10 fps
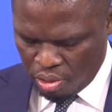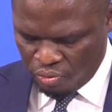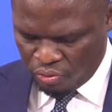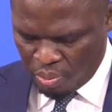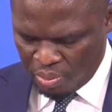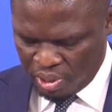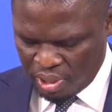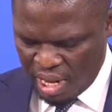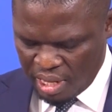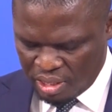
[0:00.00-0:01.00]
from
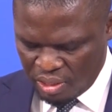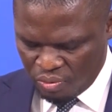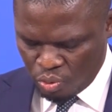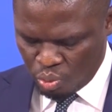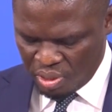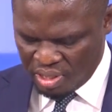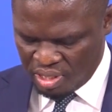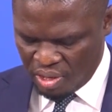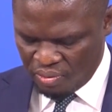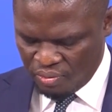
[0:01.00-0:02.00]
19th to
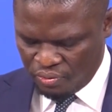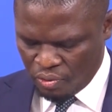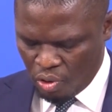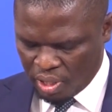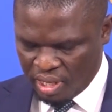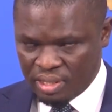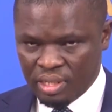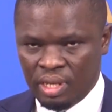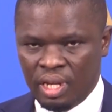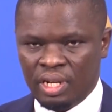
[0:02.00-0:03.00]
27th
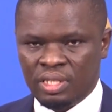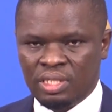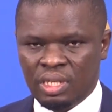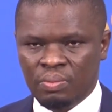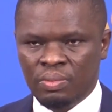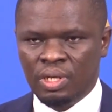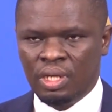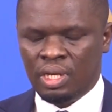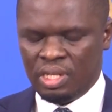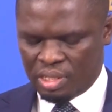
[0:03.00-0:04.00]
August. And the team
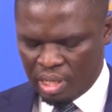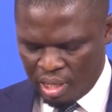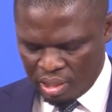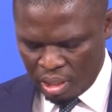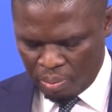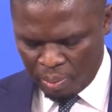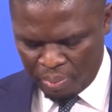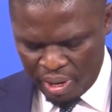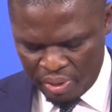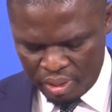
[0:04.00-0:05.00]
is currently
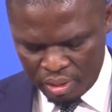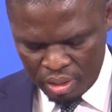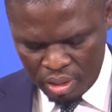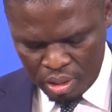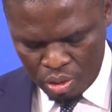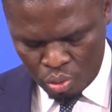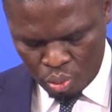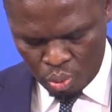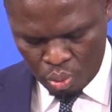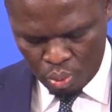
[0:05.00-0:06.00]
preparing
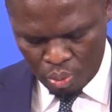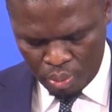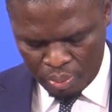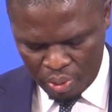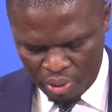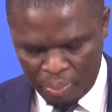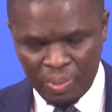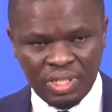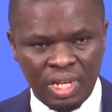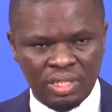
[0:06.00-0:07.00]
to
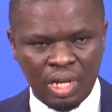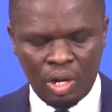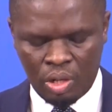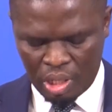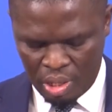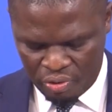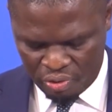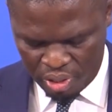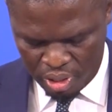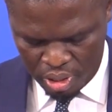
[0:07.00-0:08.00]
represent our
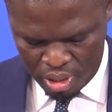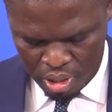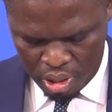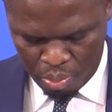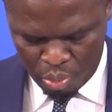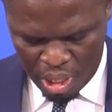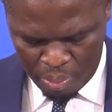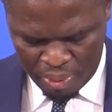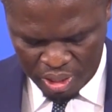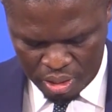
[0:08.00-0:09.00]
country in
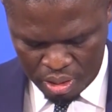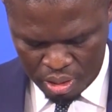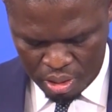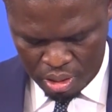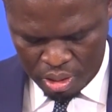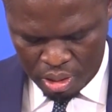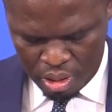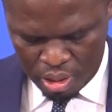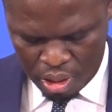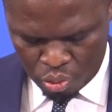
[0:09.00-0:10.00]
Budapest.
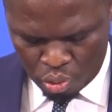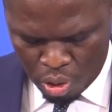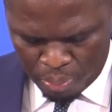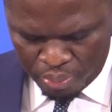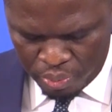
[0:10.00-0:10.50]
The top